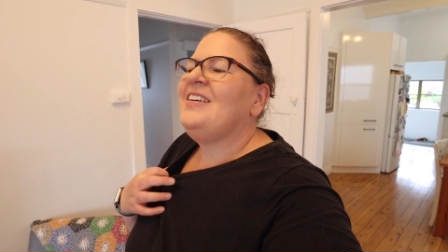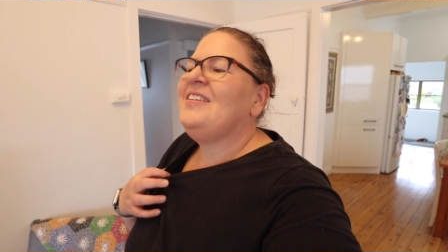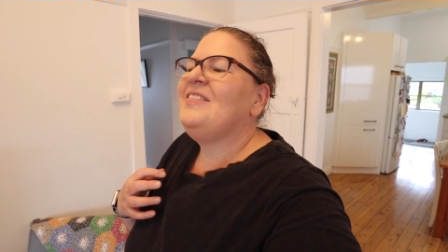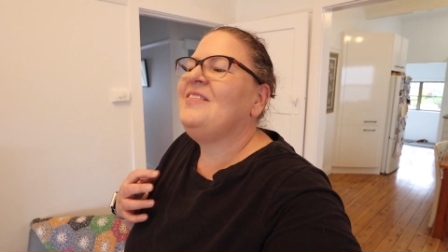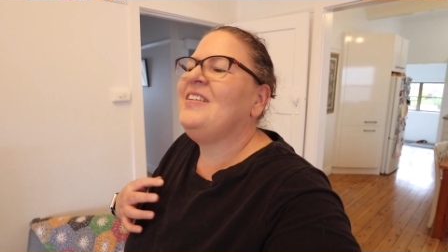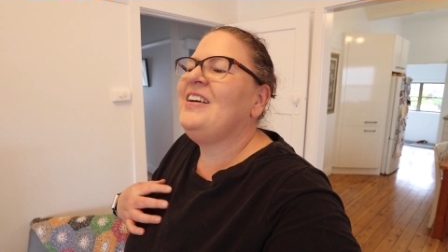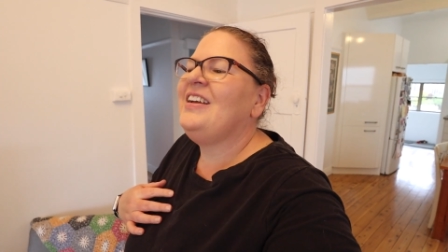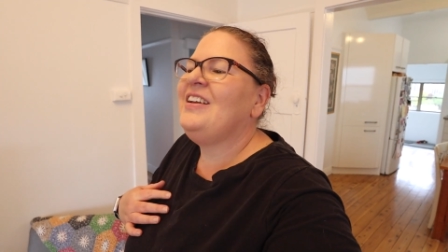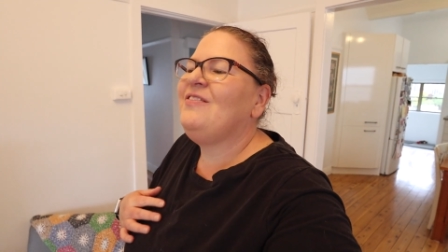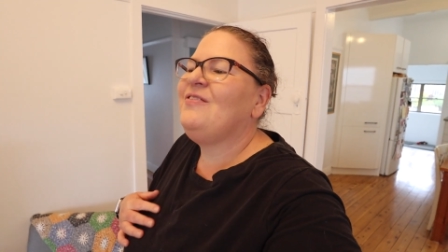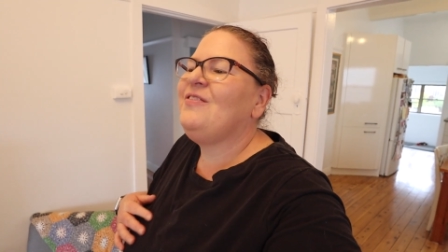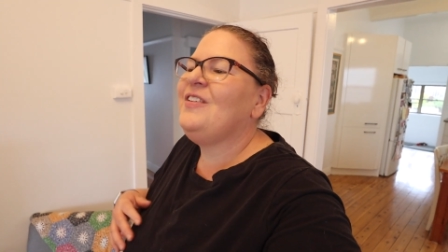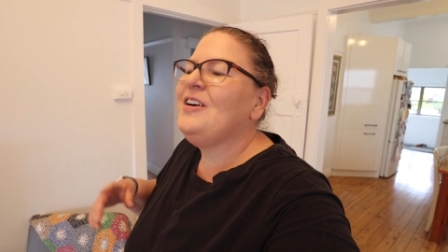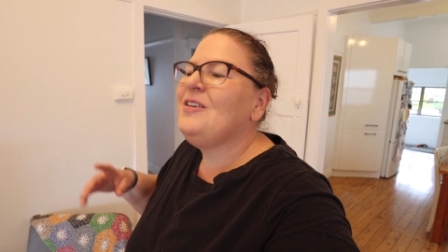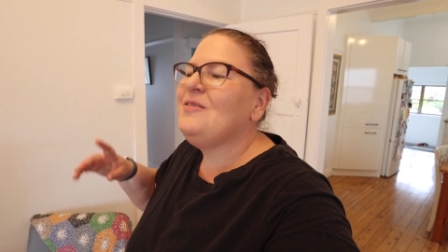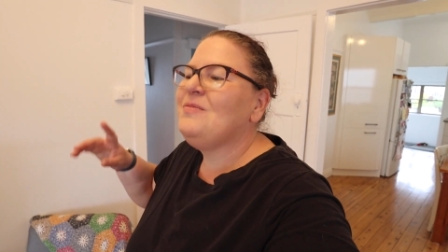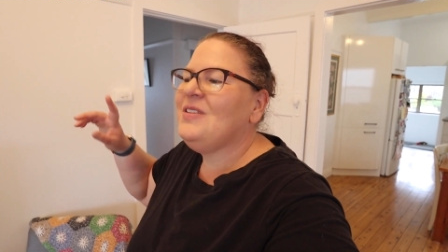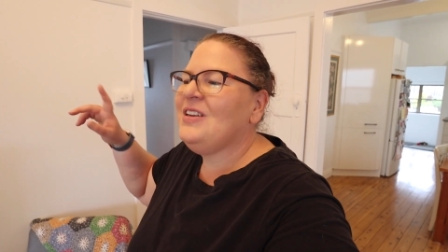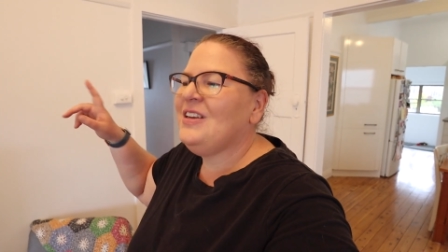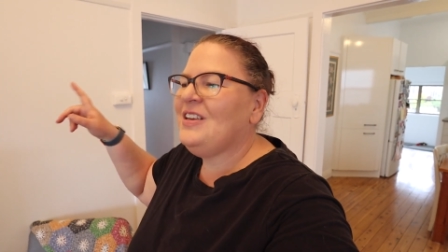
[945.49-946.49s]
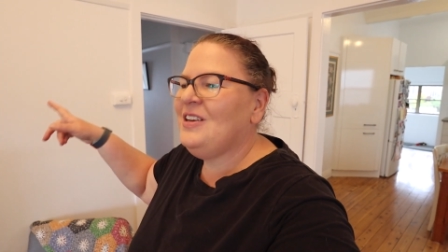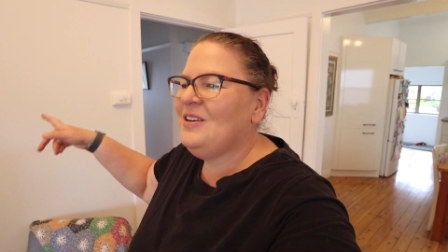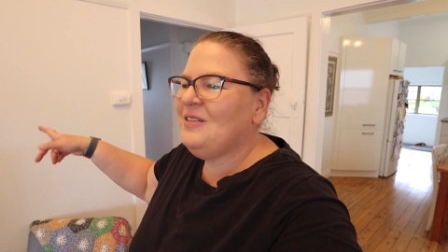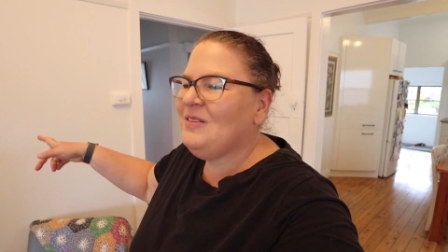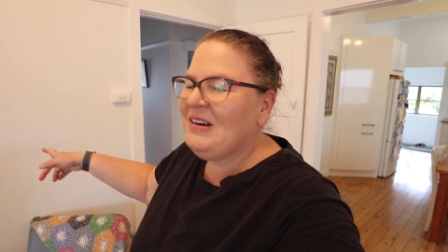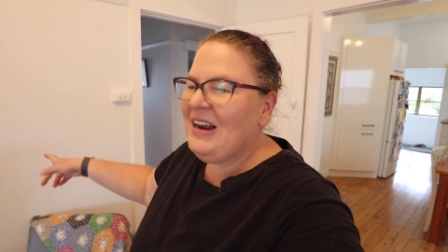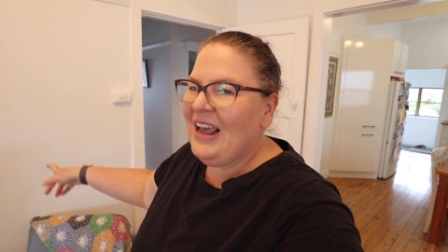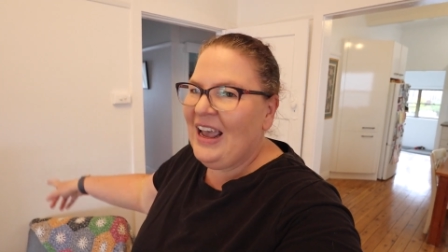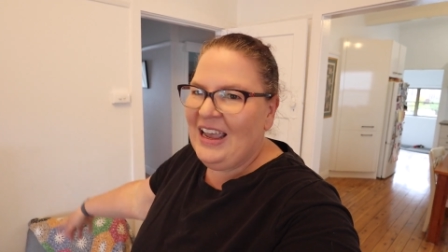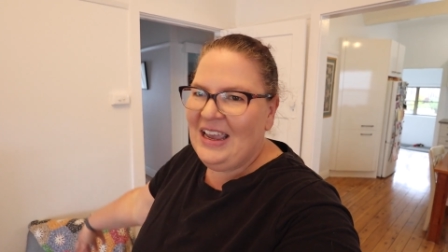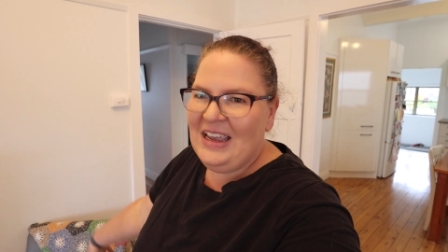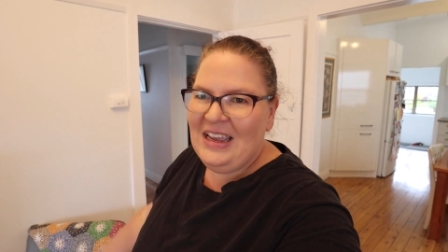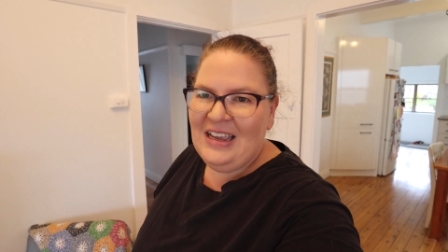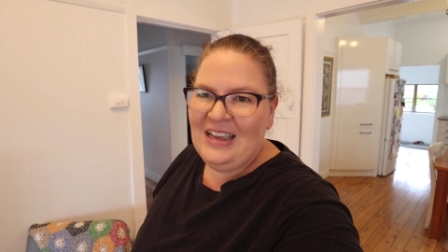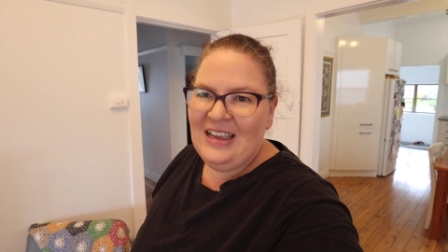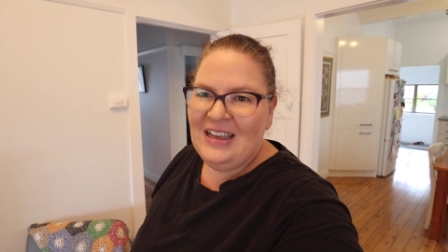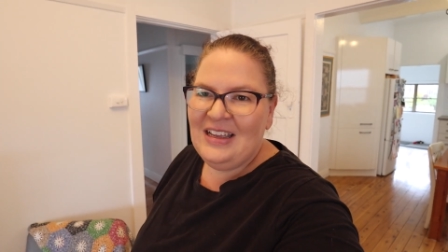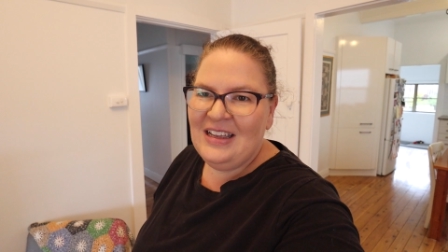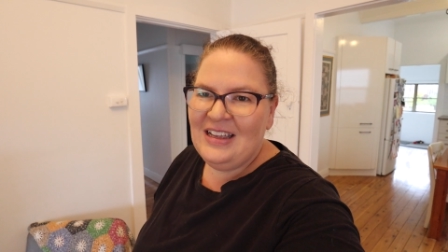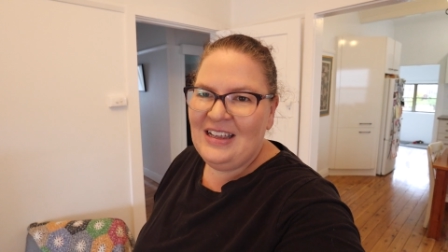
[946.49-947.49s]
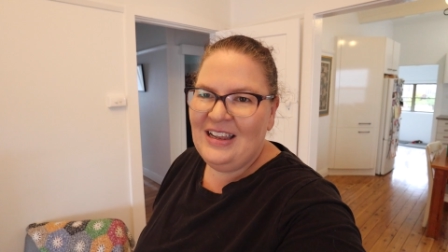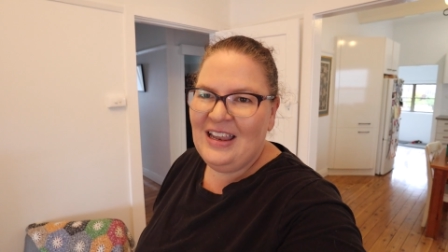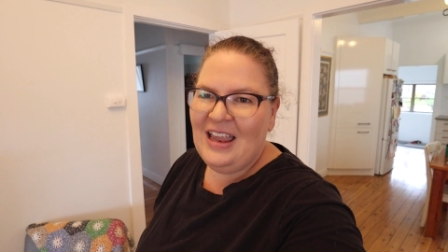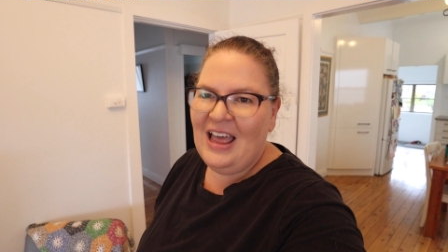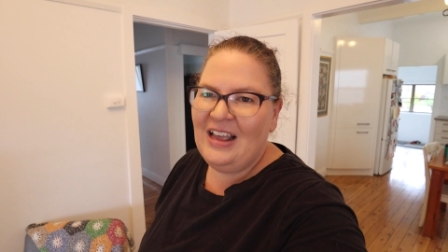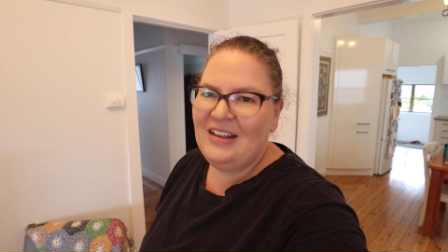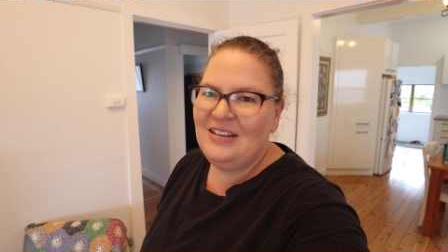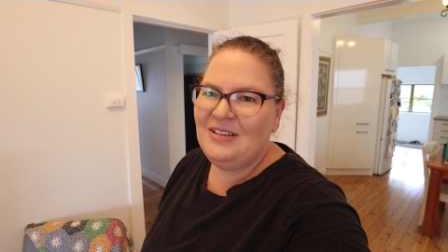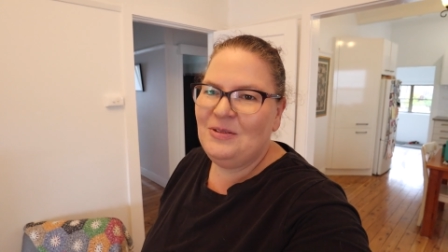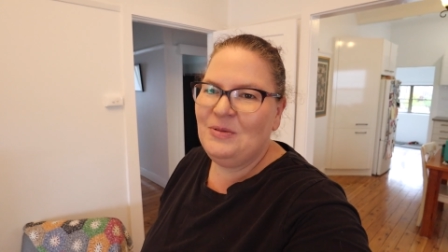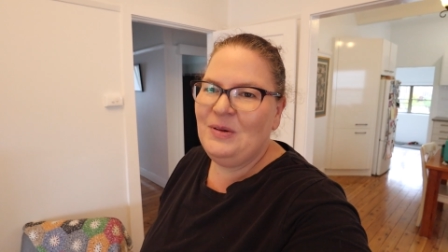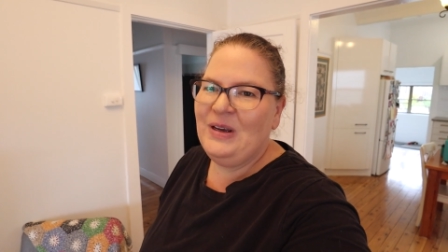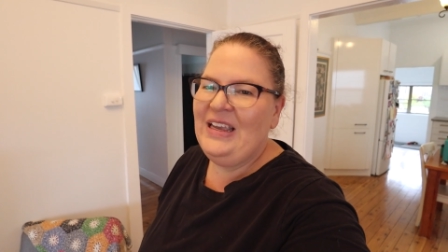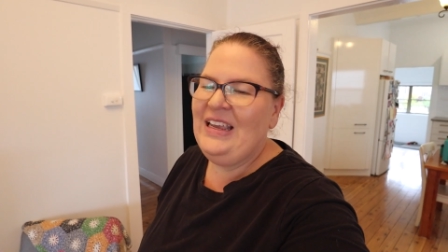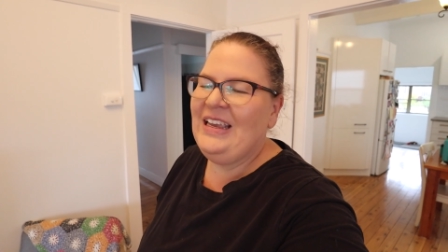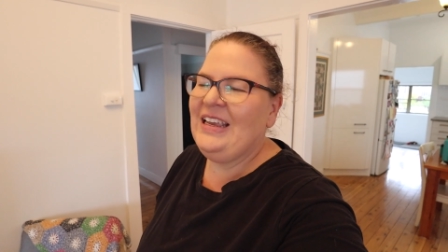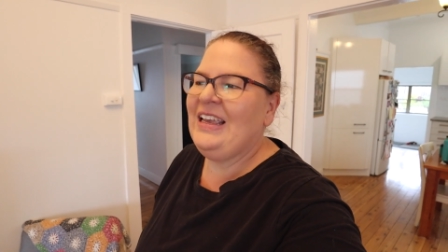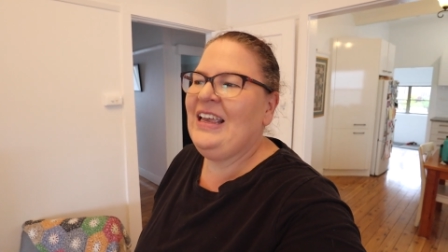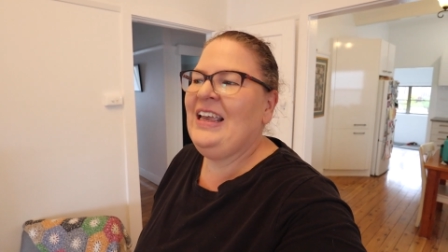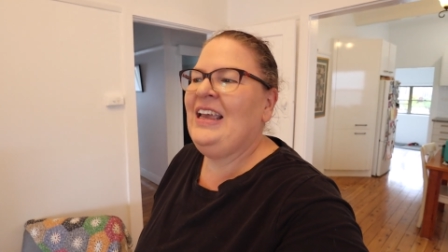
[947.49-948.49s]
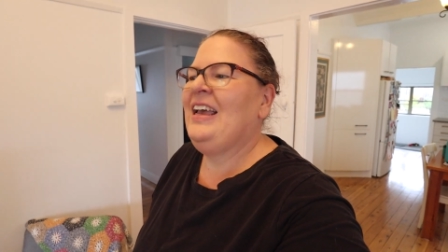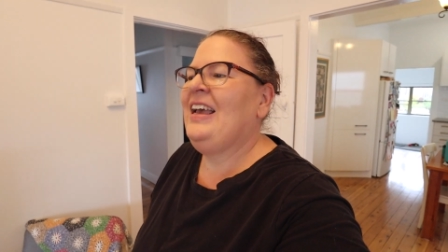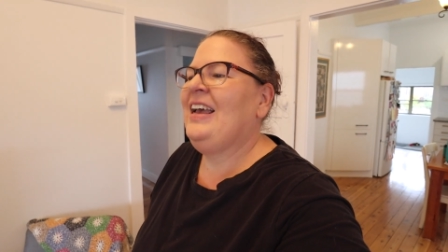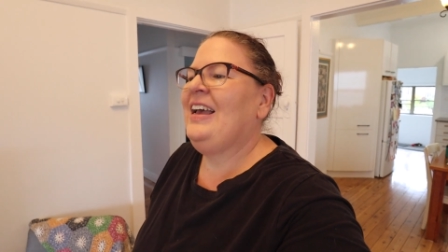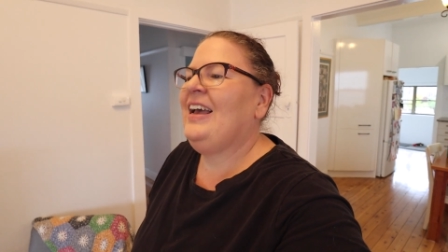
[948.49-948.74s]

we filmed a Q&A last week